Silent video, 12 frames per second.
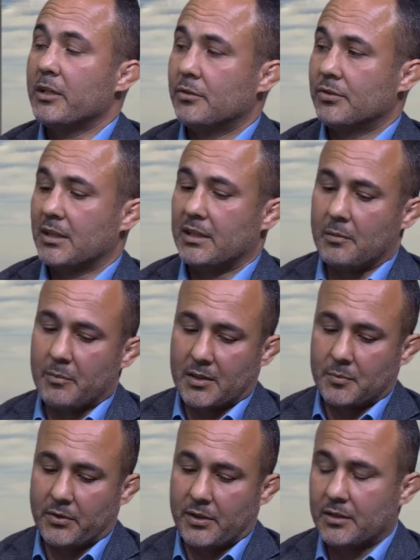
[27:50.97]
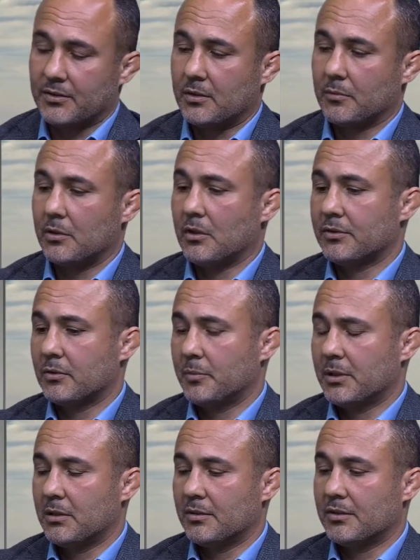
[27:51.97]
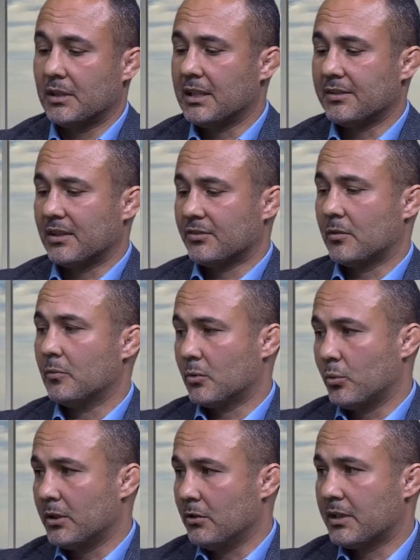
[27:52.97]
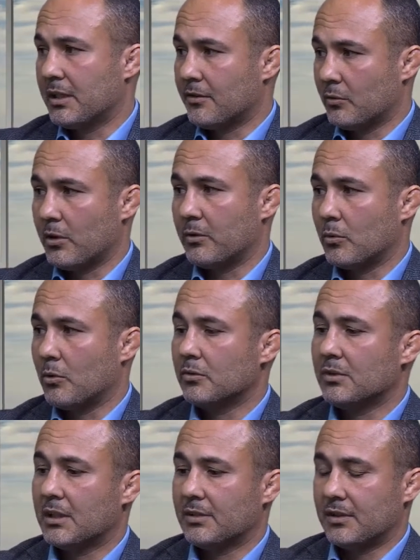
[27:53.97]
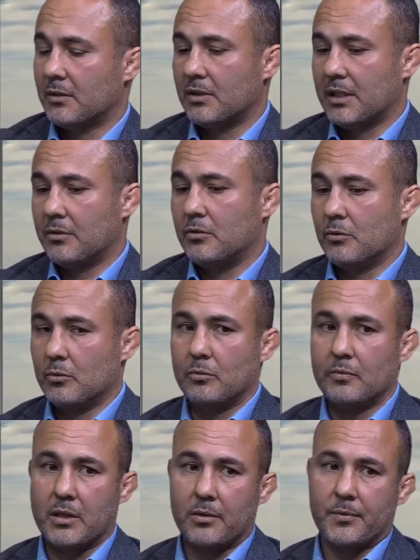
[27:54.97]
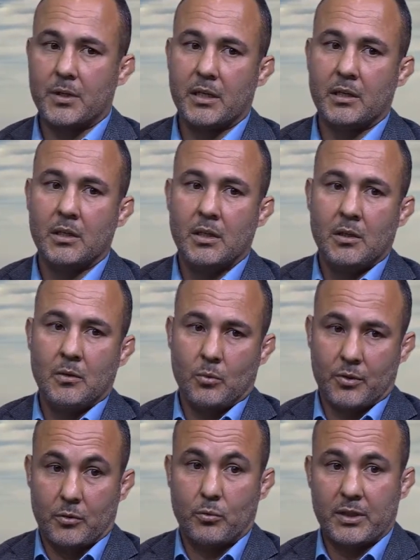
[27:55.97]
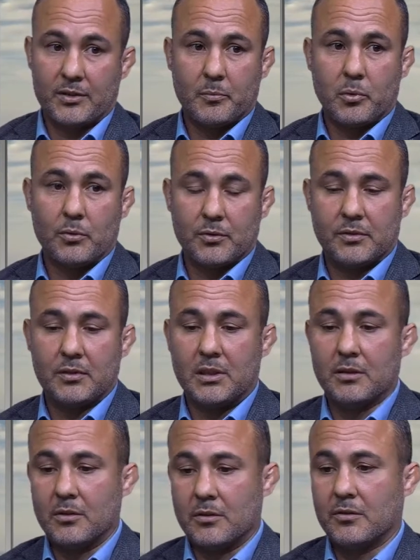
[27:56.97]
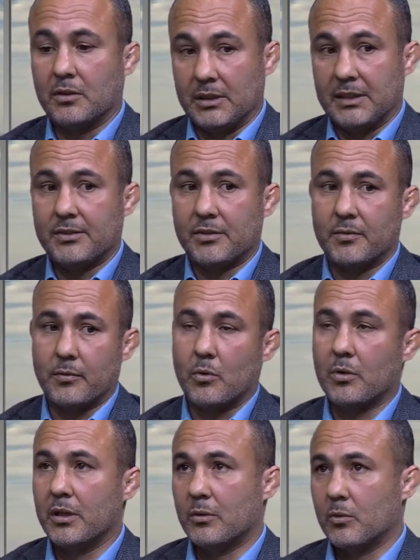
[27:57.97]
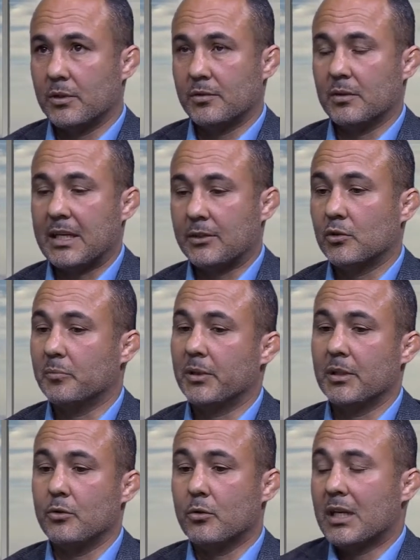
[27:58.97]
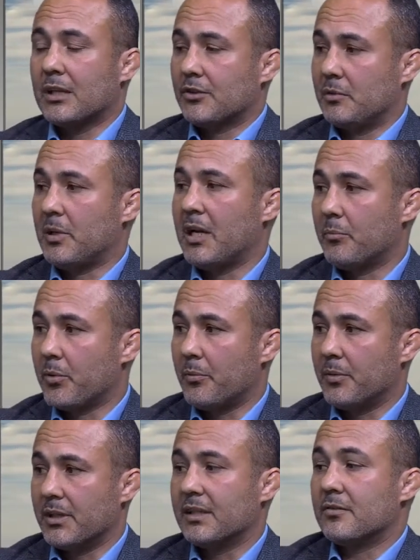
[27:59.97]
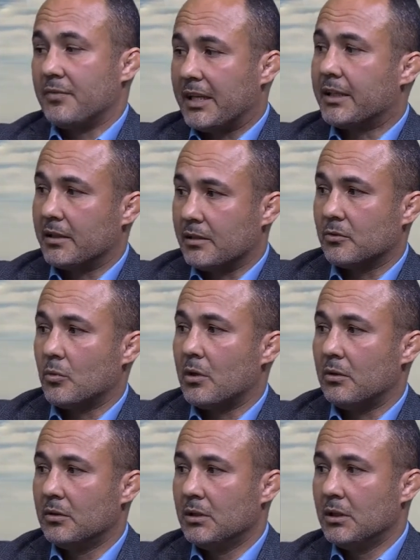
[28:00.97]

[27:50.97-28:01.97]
you said that makes me think of something also because, and that's not something we look at the rent rolls. Like I said, they do verify what the rent supposed to be, the, the lease is for, and what's actual. But you can actually buy a property that's vacant as well.